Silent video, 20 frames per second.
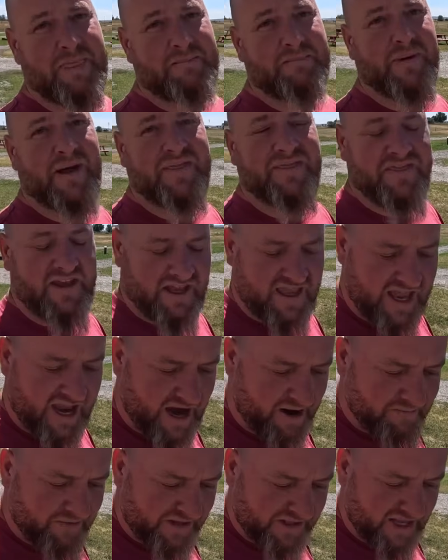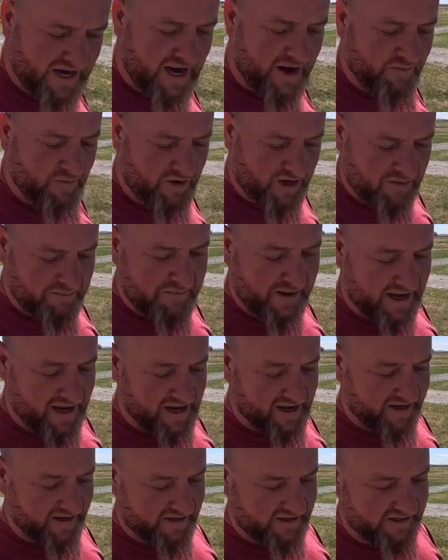But the camera that I want to
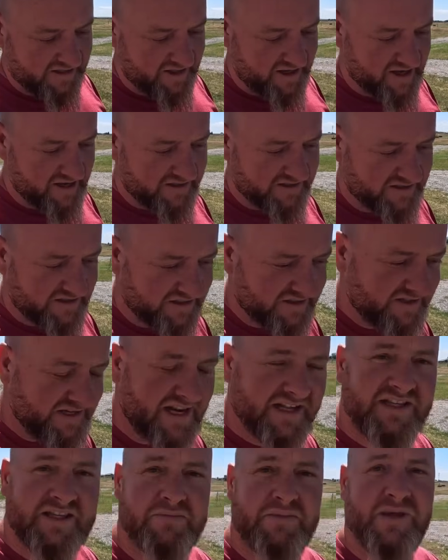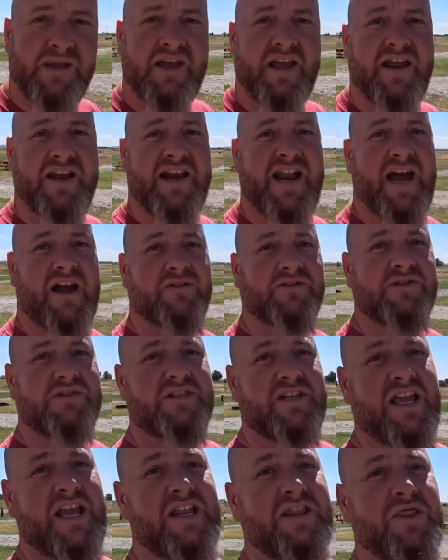buy is set to be
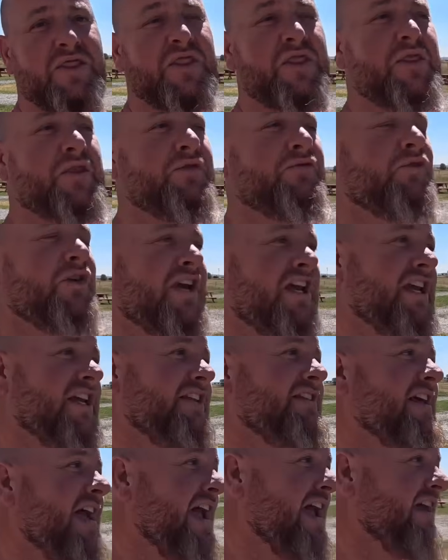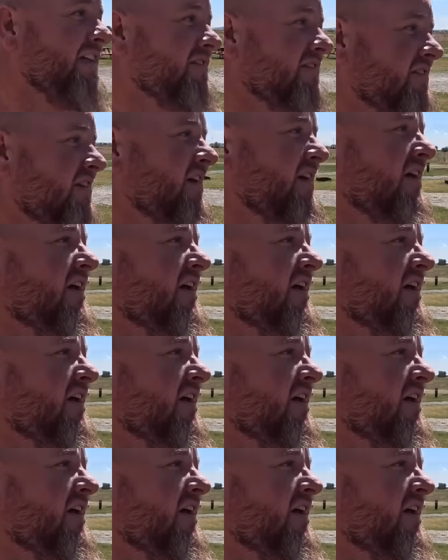announced in 3 days.